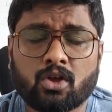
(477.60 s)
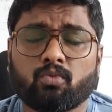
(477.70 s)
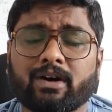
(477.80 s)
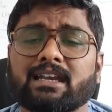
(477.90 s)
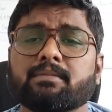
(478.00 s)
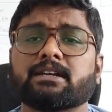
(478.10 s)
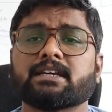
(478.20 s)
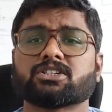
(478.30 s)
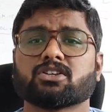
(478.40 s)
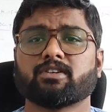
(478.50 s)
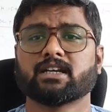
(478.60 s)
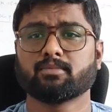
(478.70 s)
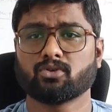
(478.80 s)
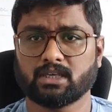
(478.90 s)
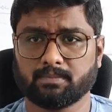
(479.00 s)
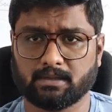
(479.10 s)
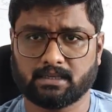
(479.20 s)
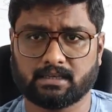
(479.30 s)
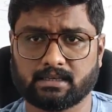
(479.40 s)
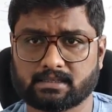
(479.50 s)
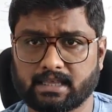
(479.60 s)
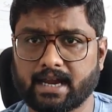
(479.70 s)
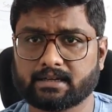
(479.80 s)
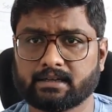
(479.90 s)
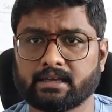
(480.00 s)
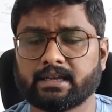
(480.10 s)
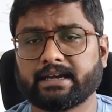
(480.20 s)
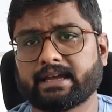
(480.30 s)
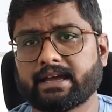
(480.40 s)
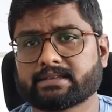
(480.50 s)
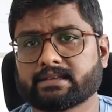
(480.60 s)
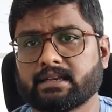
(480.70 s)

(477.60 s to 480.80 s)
One limitation with W E P is that it has a